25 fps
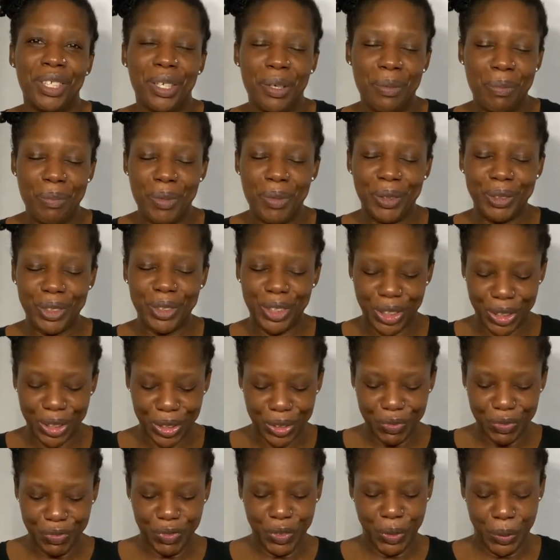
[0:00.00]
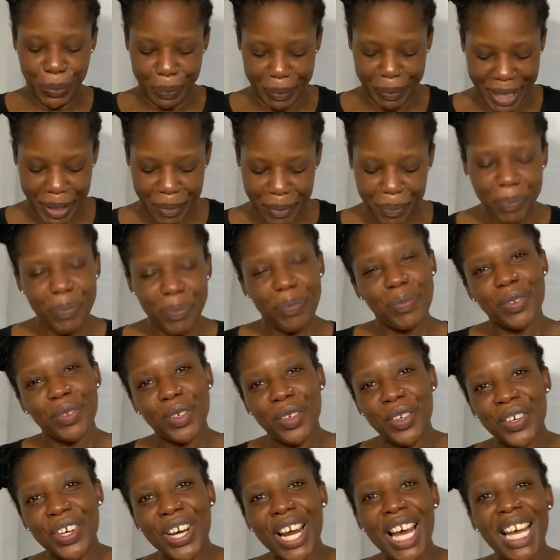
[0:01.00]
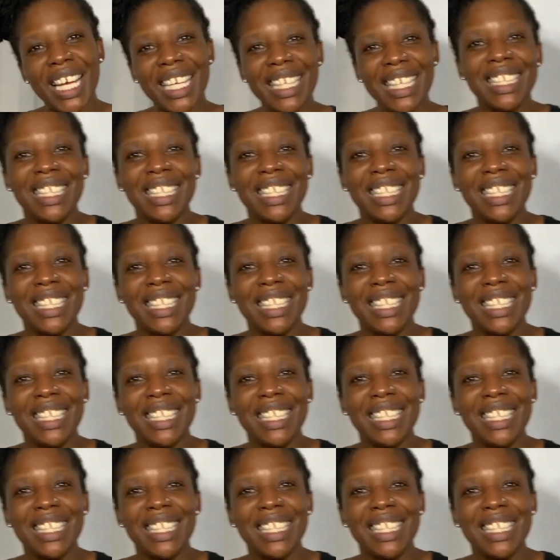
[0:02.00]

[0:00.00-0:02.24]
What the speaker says: emotions for me, all right?